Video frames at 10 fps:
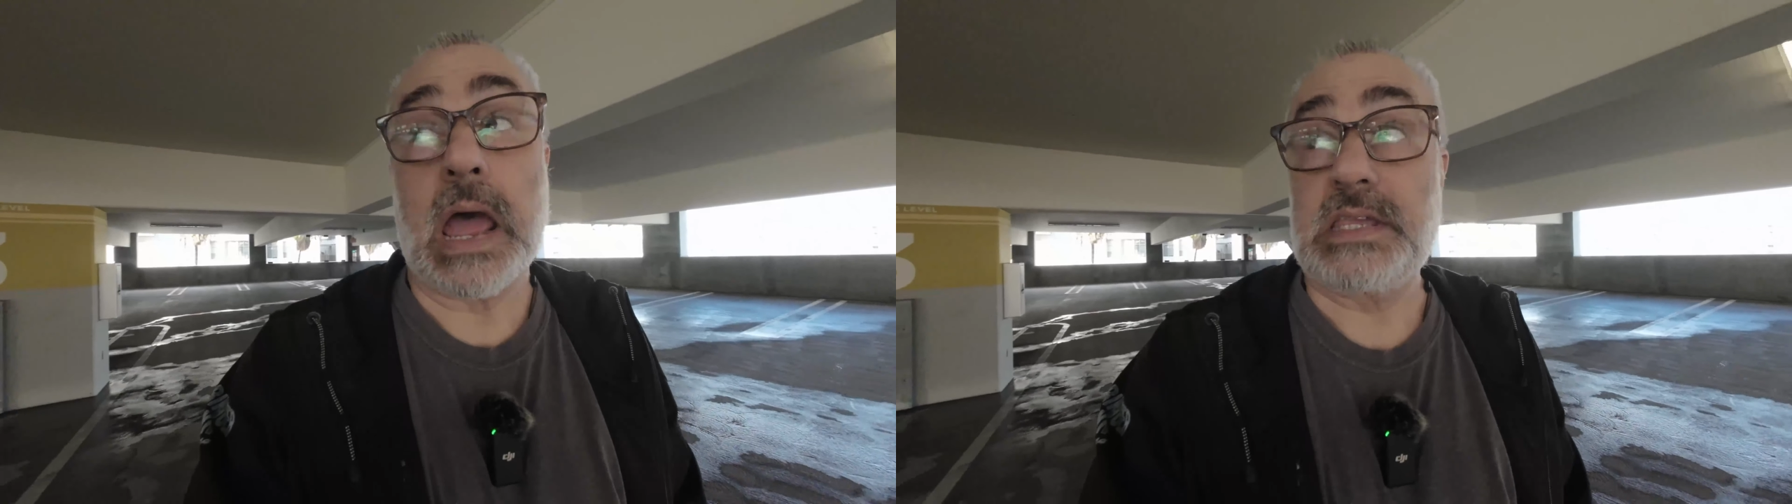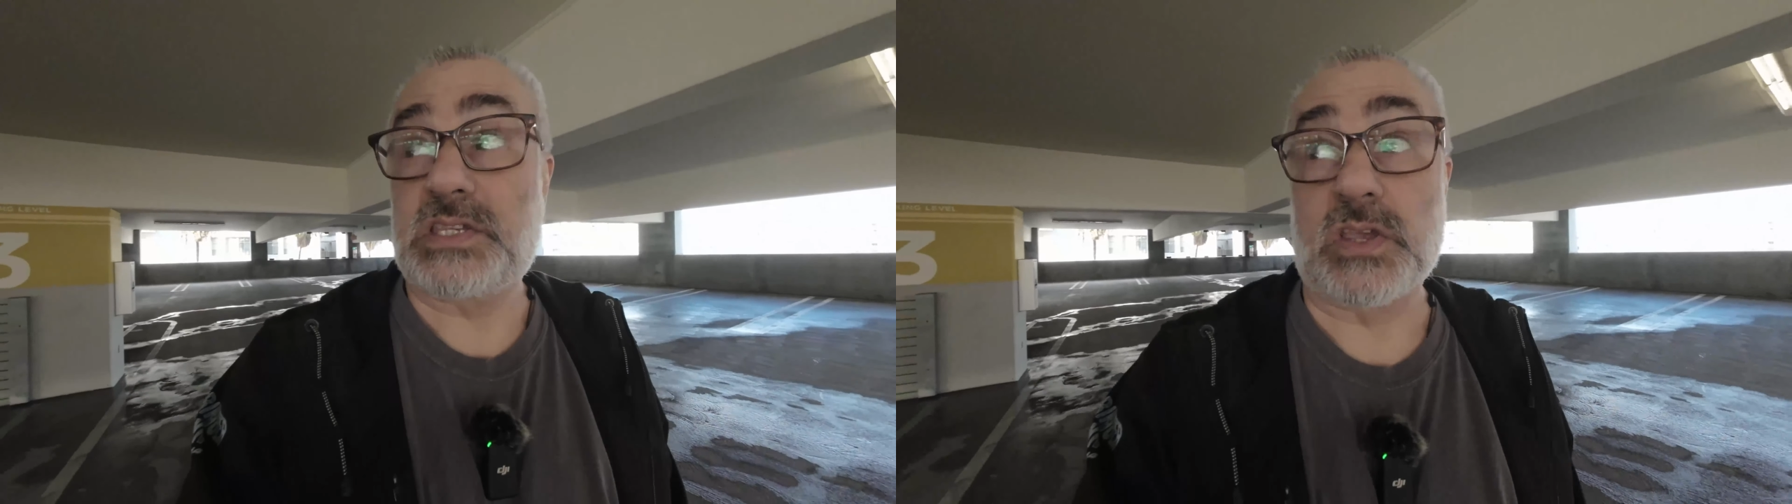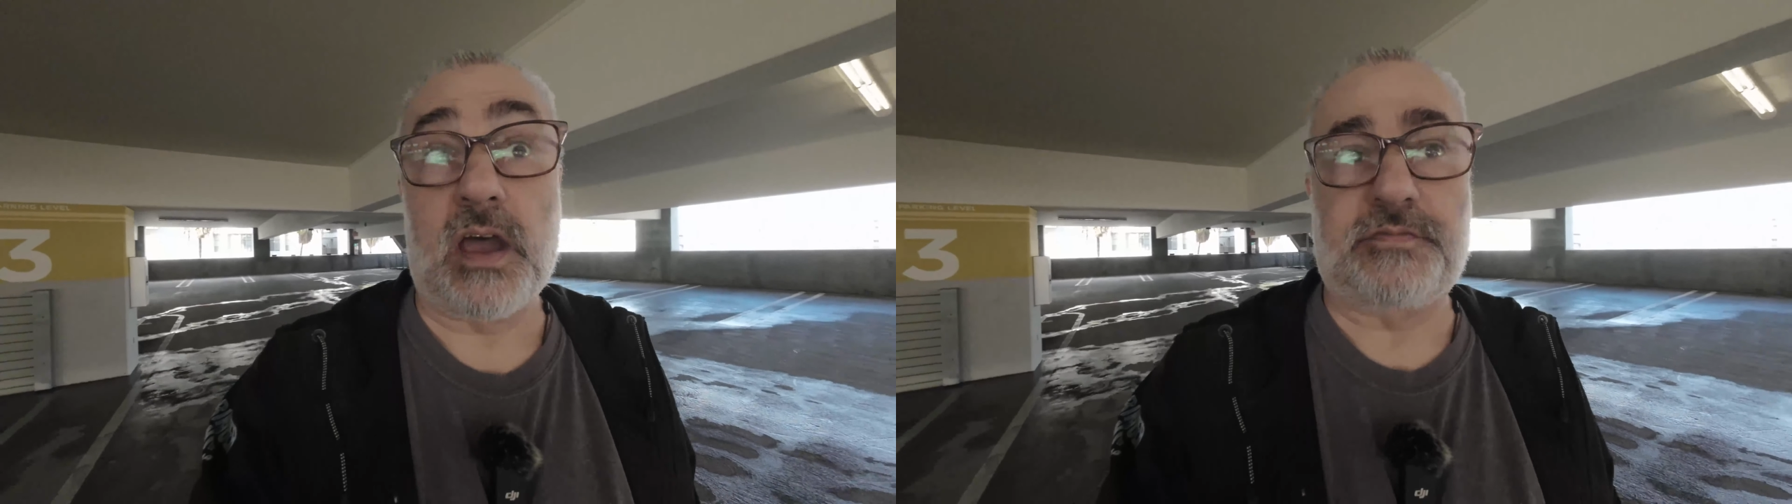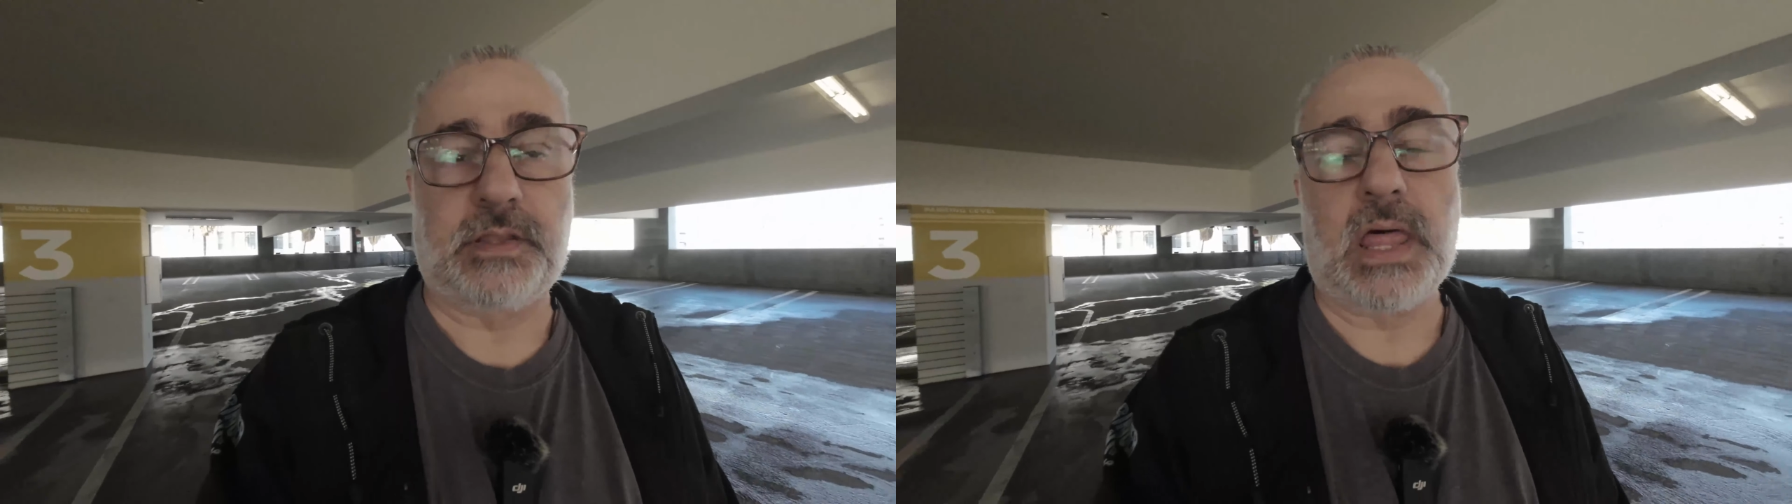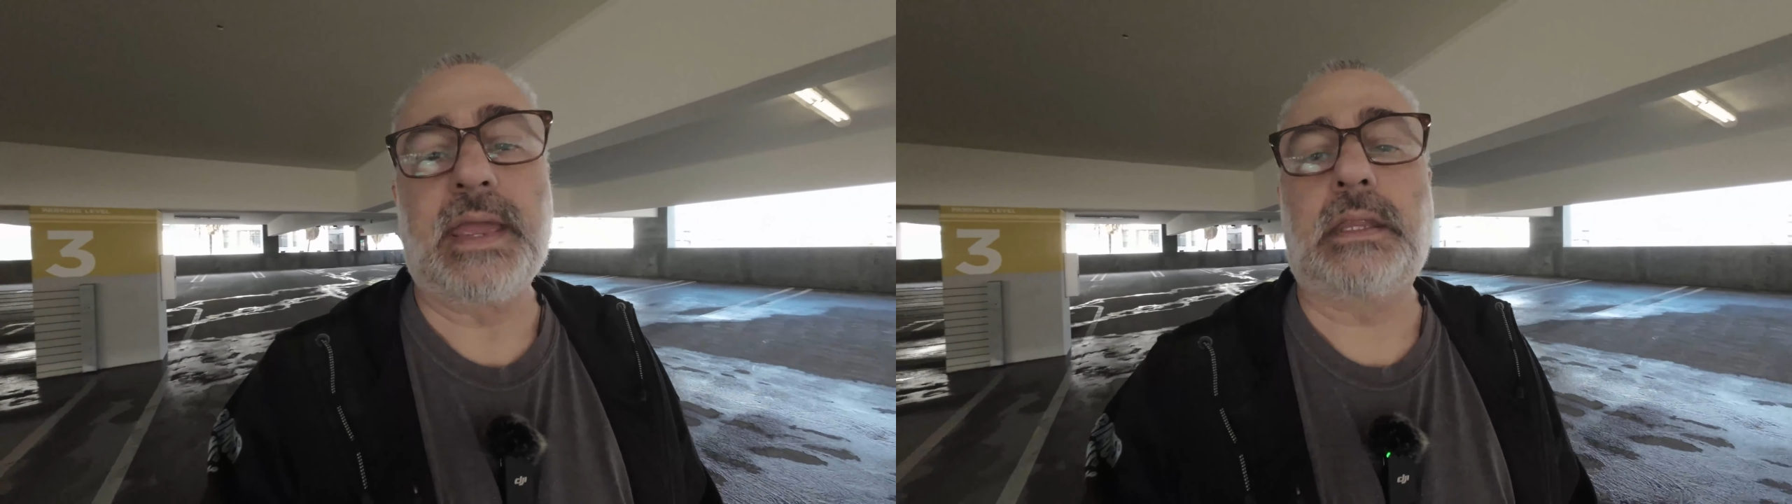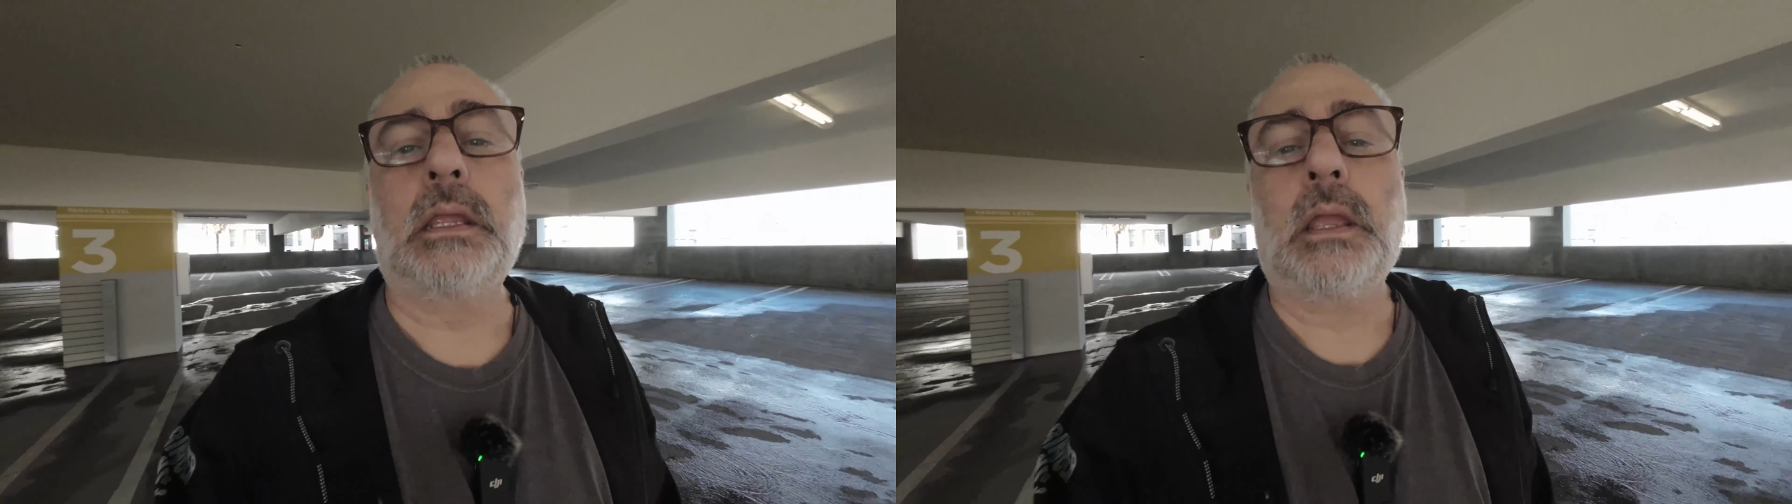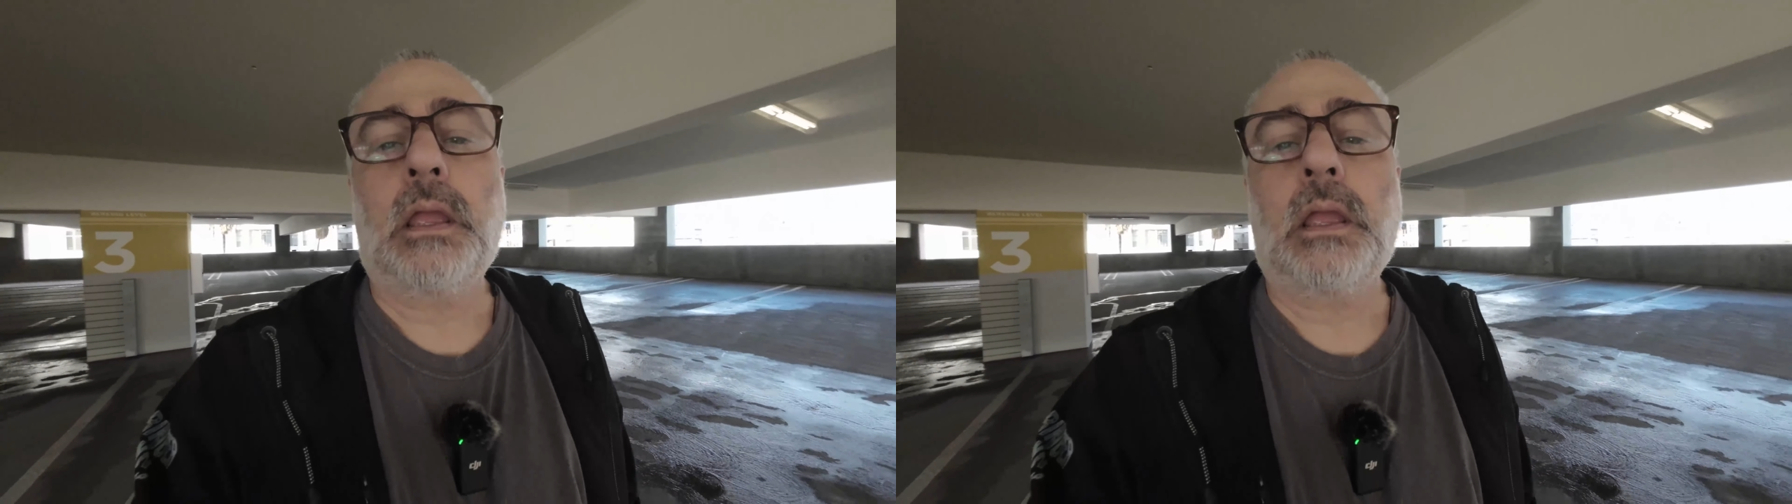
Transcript: nice soft light.